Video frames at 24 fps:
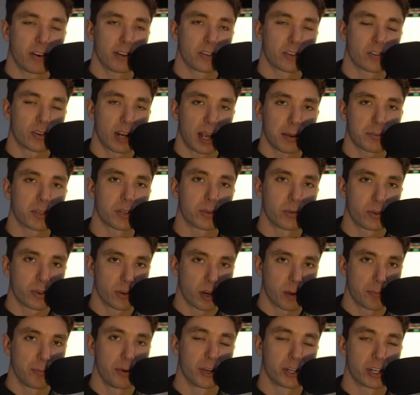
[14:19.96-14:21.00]
around traps because we're
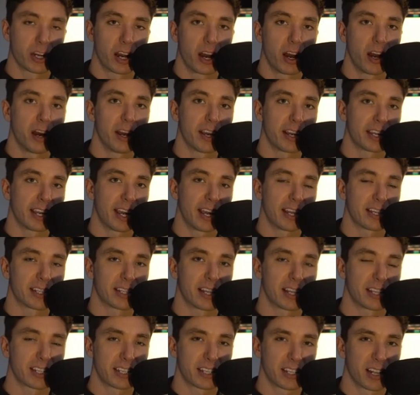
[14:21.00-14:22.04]
trying to push high and get into
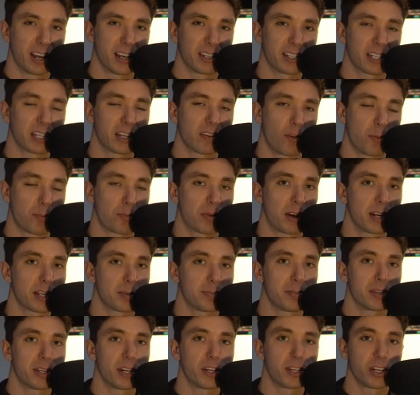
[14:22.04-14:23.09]
that starting of a press
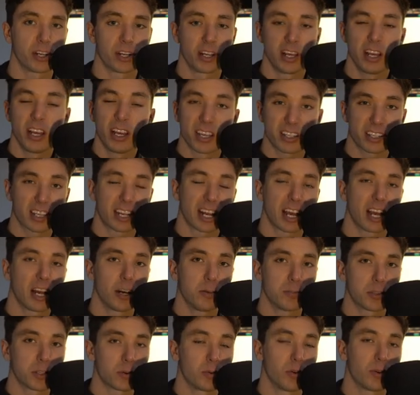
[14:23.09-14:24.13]
position. It's going to
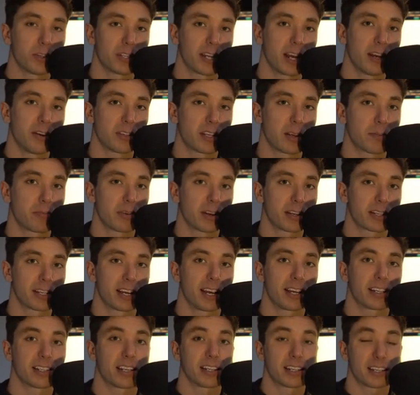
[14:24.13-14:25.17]
help towards L-sit pressed
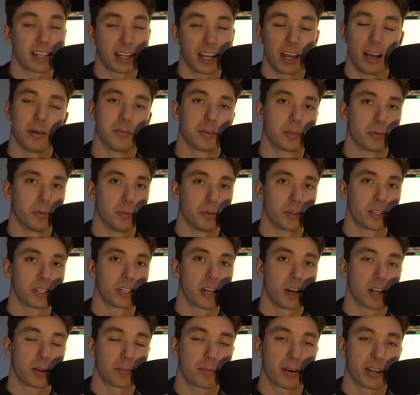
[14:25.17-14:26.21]
handstand. It's going to help towards
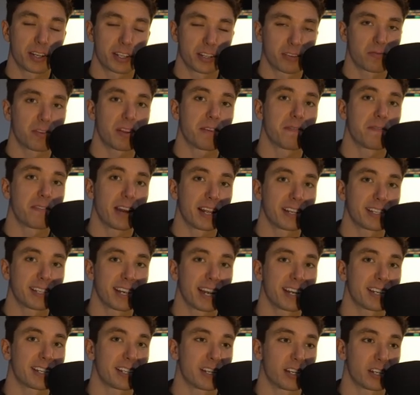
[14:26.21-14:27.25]
style press. It's a really
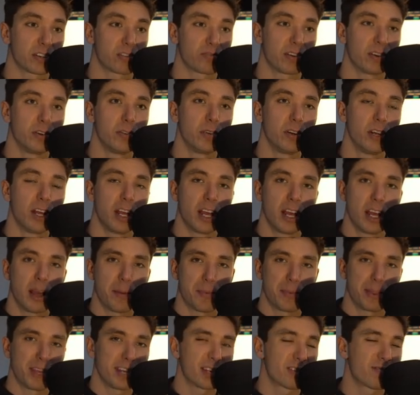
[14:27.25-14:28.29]
fantastic drill,
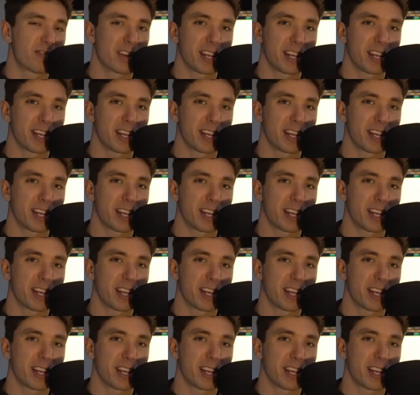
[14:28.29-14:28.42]
but this